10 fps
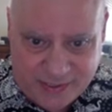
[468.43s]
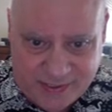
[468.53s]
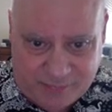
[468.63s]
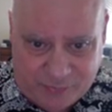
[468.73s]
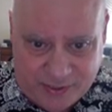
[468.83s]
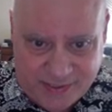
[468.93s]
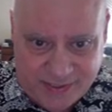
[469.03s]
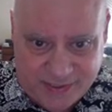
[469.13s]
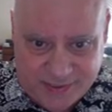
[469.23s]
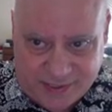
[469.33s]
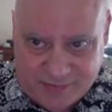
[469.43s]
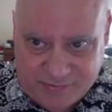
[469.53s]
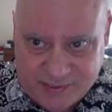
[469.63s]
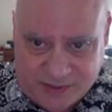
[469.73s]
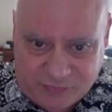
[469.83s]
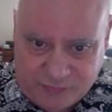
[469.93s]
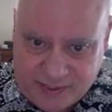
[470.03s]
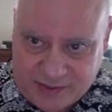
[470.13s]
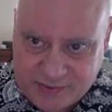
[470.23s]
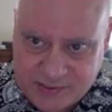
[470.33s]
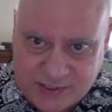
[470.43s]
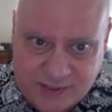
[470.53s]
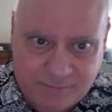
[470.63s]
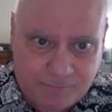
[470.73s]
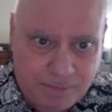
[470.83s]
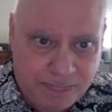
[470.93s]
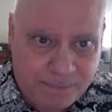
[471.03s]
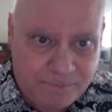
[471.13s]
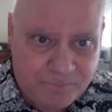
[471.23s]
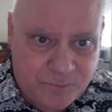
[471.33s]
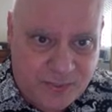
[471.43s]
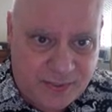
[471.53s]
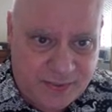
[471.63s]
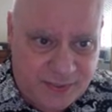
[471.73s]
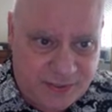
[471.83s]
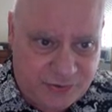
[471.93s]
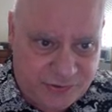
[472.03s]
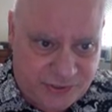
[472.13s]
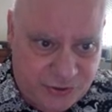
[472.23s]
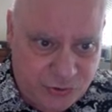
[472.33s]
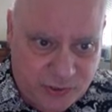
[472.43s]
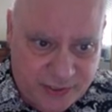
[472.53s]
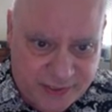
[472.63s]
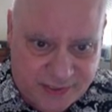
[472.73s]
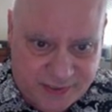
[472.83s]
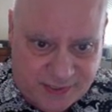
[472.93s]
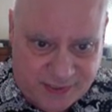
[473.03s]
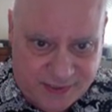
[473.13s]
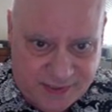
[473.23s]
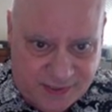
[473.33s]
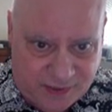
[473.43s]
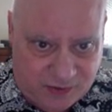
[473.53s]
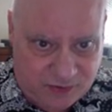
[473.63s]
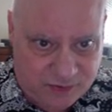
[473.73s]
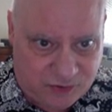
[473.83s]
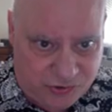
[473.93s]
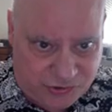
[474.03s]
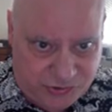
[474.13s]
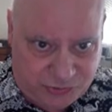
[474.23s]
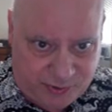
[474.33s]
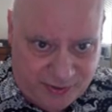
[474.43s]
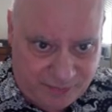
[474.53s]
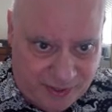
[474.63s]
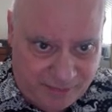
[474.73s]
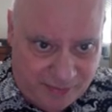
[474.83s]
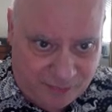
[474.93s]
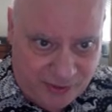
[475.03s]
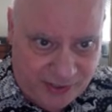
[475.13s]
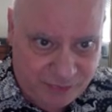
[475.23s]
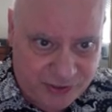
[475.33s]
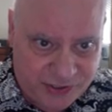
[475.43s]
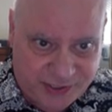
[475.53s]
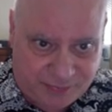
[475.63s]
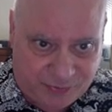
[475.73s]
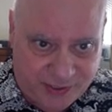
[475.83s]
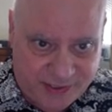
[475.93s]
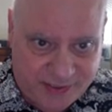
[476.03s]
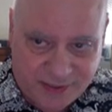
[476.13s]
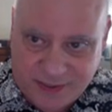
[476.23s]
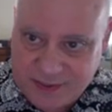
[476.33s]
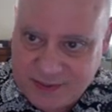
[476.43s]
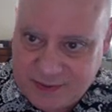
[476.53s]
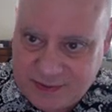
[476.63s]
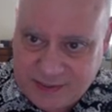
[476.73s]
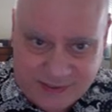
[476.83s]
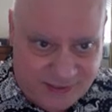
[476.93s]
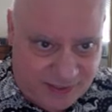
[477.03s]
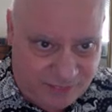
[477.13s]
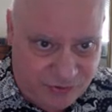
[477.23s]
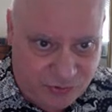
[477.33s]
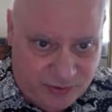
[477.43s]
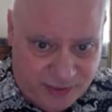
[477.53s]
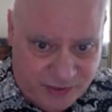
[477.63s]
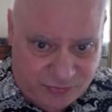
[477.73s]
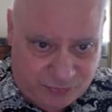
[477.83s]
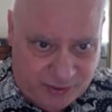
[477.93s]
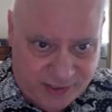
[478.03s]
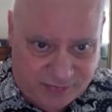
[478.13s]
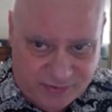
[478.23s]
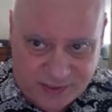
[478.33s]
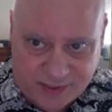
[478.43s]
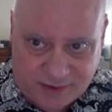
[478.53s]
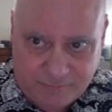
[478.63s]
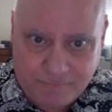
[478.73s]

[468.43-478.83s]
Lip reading: separates the inside of the cell from the outside. And then here's the nucleus inside the cell, also surrounded by a membrane, which separates the inside of the nucleus from the rest of the cell.